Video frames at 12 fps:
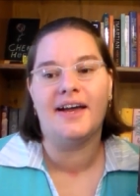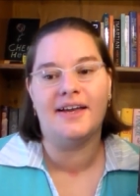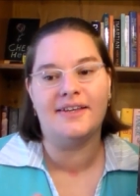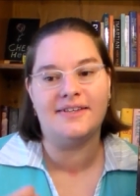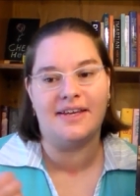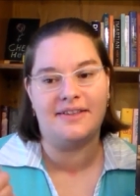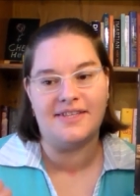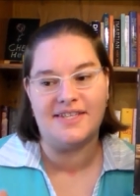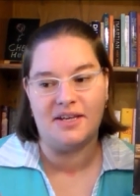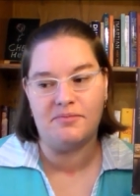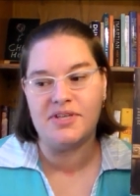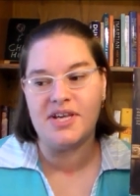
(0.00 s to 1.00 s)
And at the
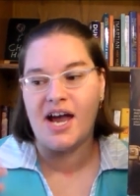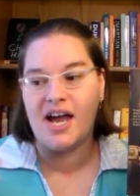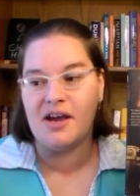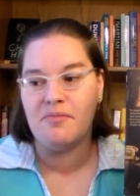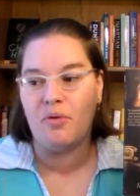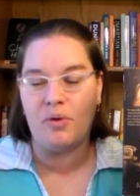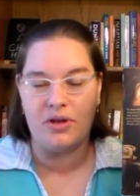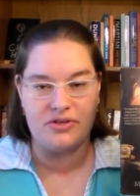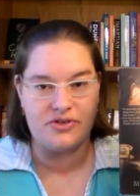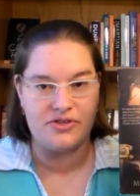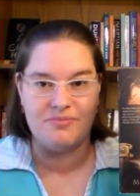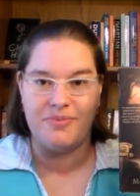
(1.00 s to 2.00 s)
same time,
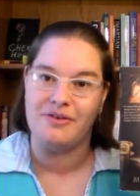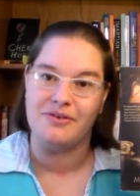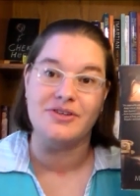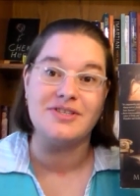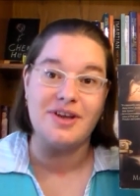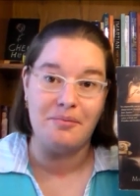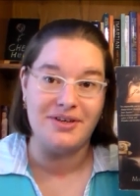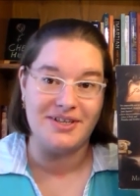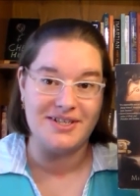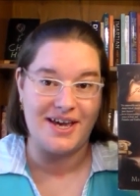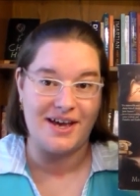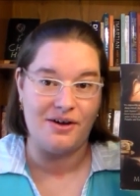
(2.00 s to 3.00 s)
Walter's mother is
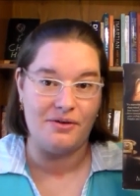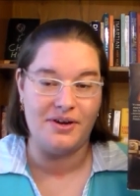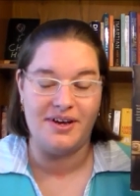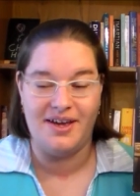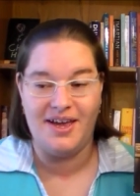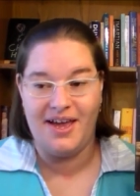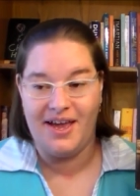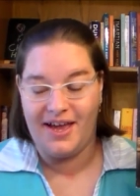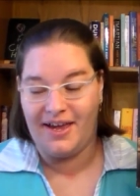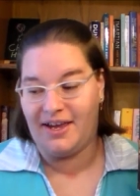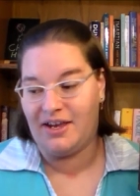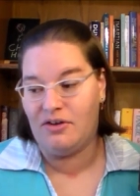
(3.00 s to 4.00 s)
coming to town.
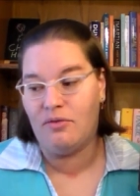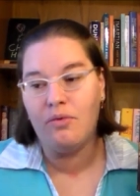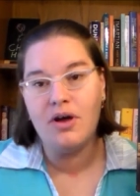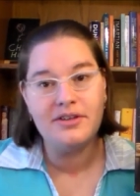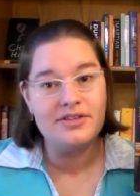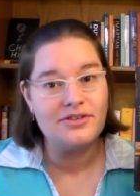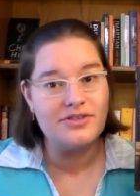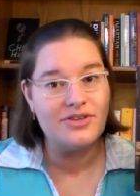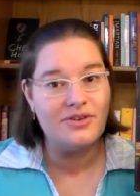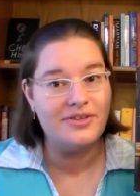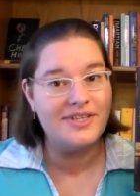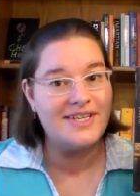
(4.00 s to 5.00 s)
And Walter
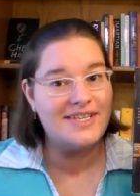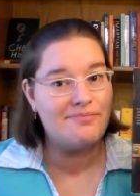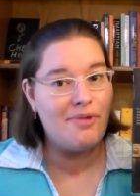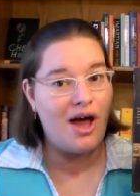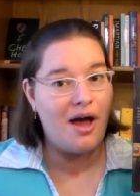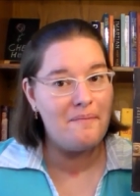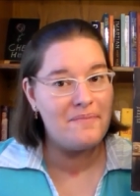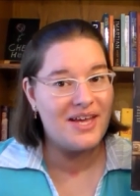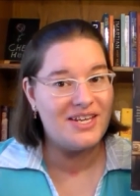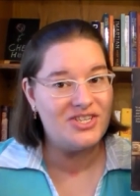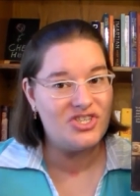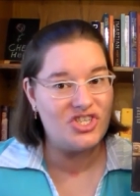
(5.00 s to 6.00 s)
told his mom
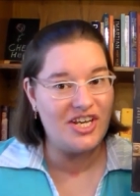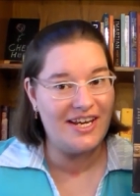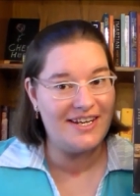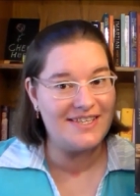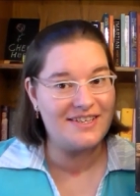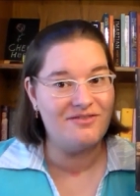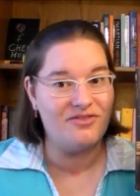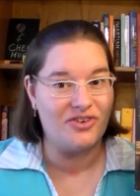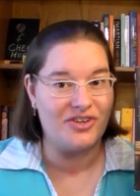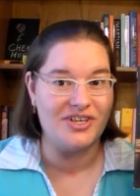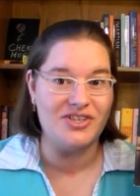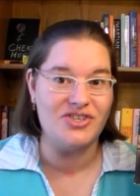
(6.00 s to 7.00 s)
that Jane is
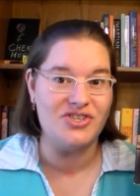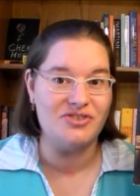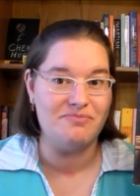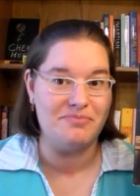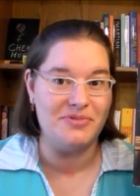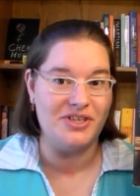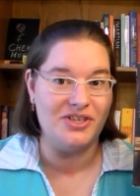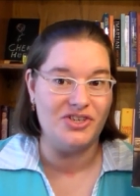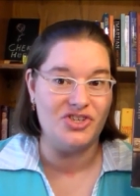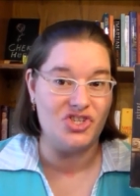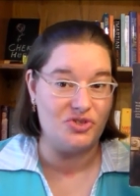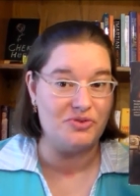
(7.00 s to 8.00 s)
converting to
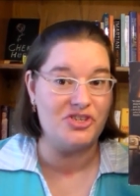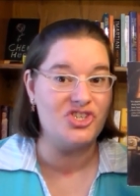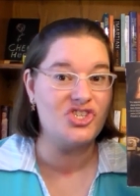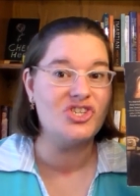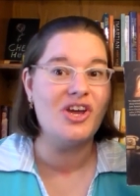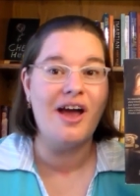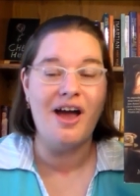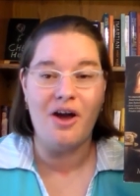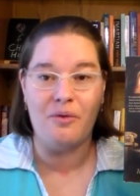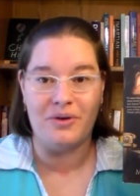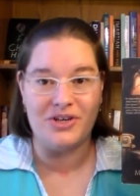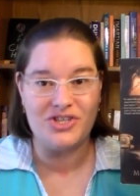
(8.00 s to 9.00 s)
being Jewish,
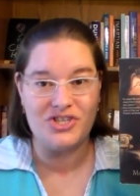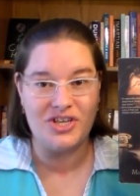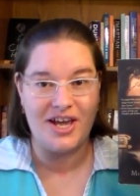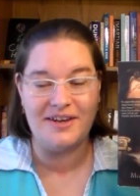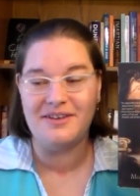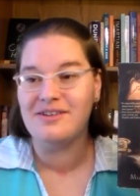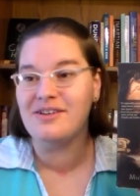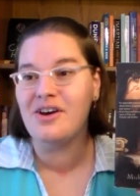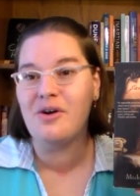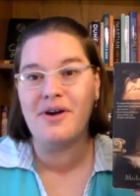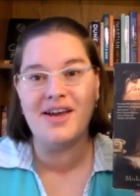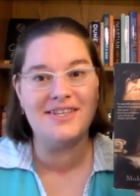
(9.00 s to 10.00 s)
but she had
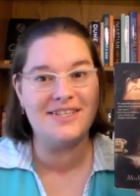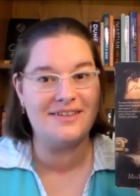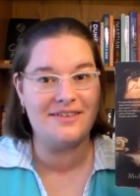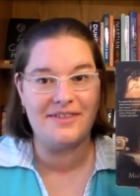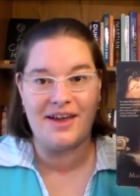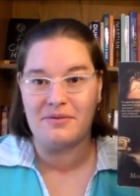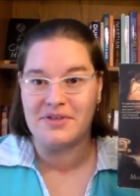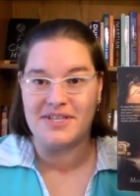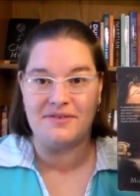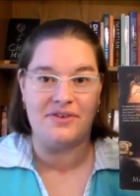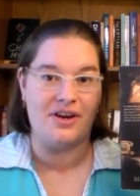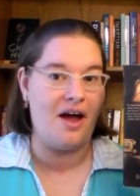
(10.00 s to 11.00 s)
no idea that that
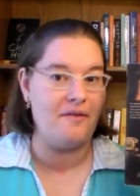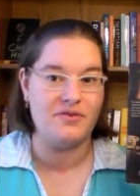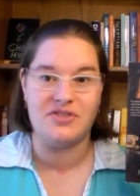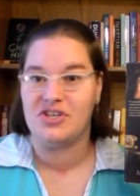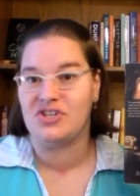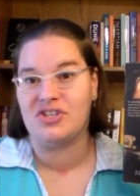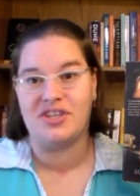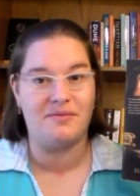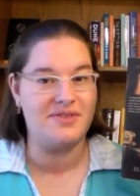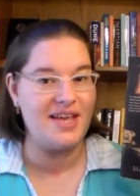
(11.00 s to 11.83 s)
was even a conversation